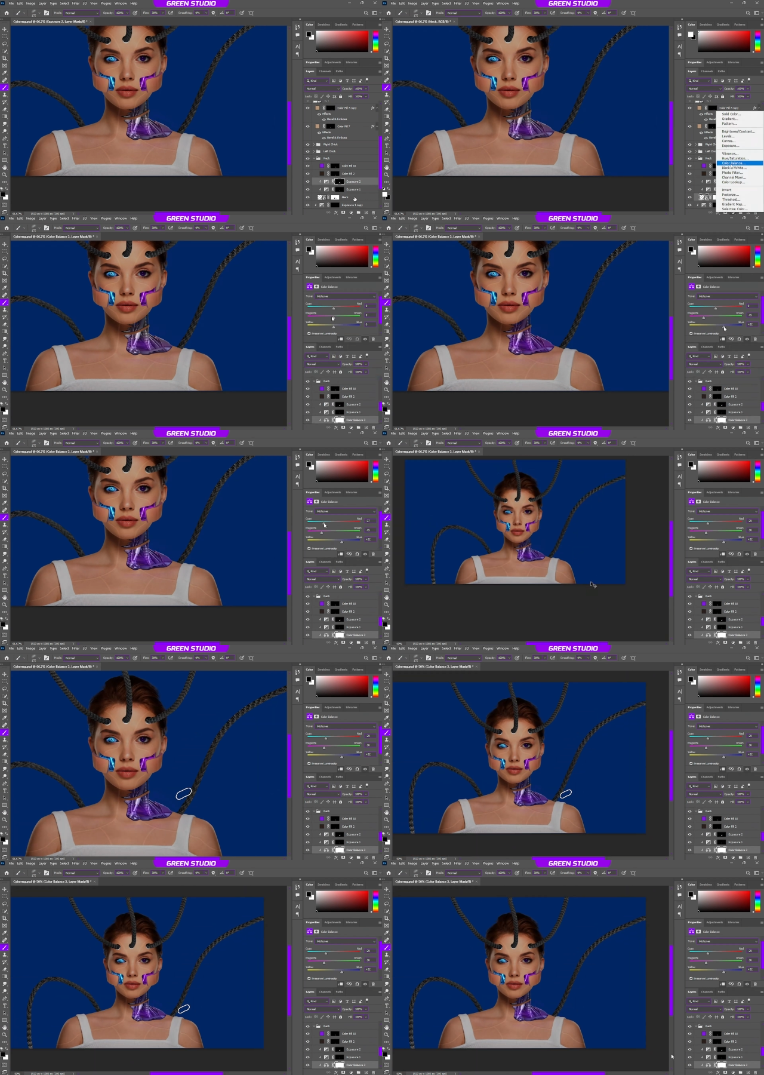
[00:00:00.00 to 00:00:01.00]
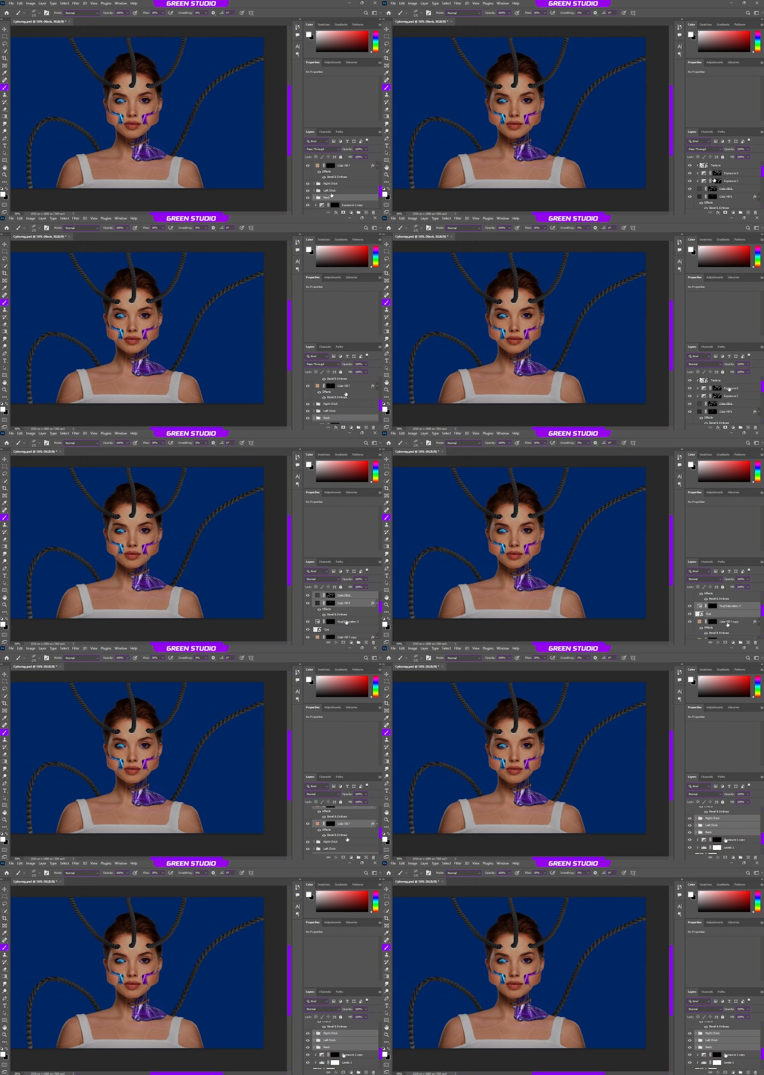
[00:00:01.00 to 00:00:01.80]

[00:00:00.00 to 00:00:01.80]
Nobody speaks.